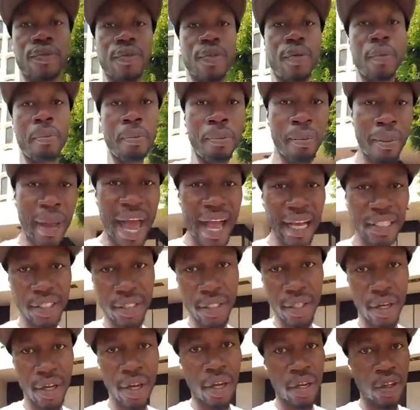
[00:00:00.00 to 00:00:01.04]
Master,
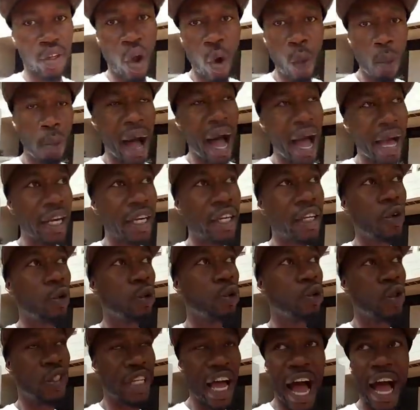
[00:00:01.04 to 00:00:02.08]
nobody who's
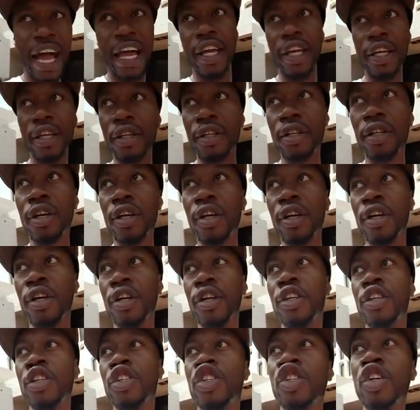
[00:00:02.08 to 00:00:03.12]
dying
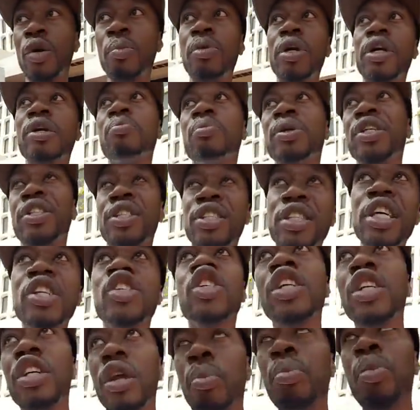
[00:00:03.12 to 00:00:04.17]
should be
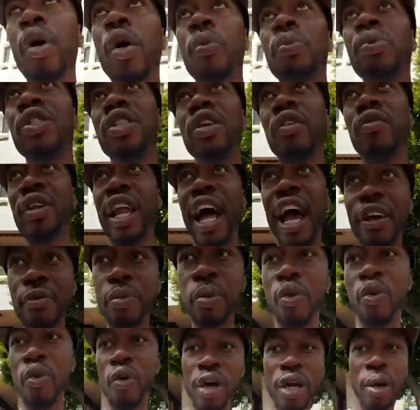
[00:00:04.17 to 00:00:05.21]
beseeching the purpose of life
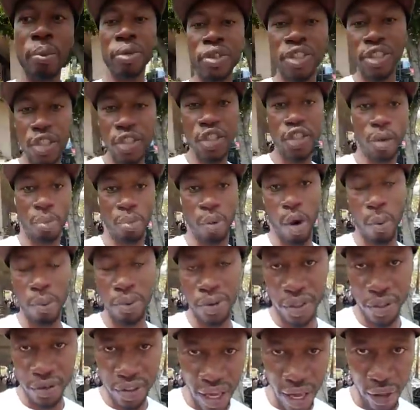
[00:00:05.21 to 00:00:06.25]
before they beseech the purpose
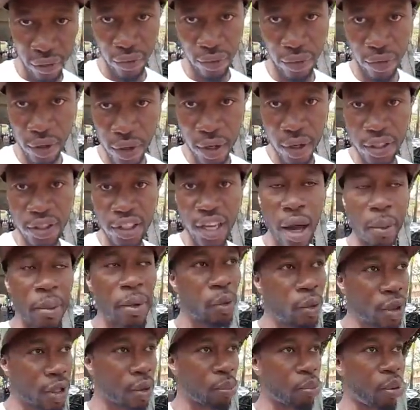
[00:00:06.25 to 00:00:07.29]
of death. Tell me
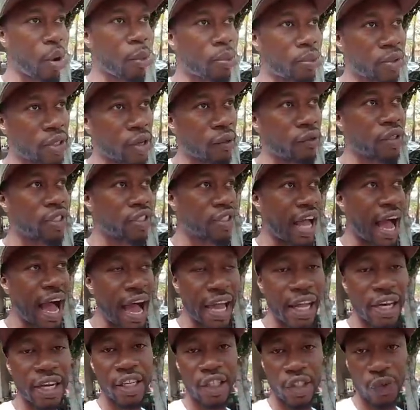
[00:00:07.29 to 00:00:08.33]
what the purpose of us
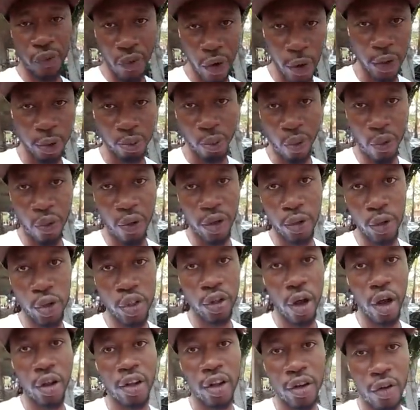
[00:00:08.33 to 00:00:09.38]
dying is first before you
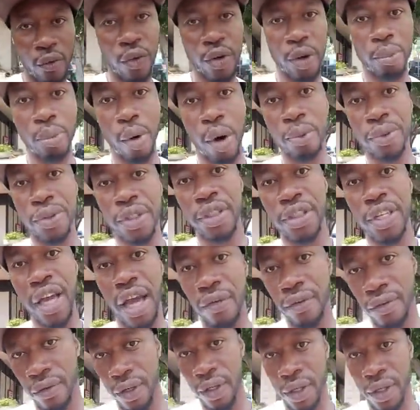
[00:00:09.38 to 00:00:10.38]
start looking for the purpose of death.